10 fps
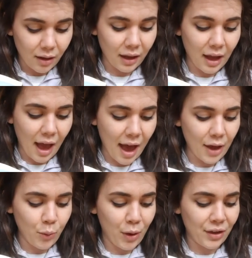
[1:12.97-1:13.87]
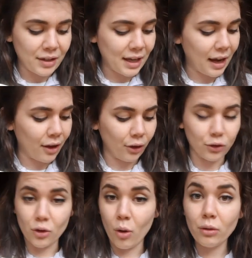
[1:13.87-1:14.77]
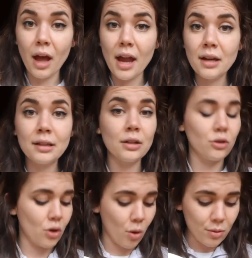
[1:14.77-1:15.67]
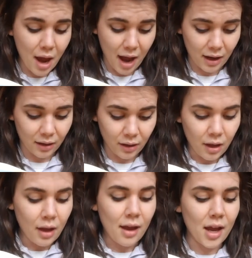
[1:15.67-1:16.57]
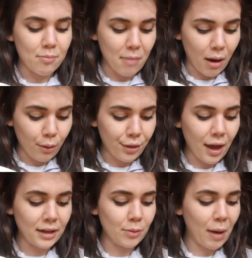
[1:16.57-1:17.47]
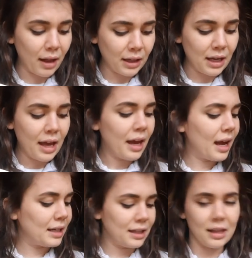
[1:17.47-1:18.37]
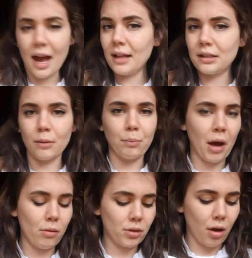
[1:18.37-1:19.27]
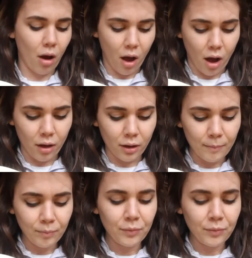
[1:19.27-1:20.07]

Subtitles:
A head with a tail, no legs, no neck. A mouth and a belly, and that's about all.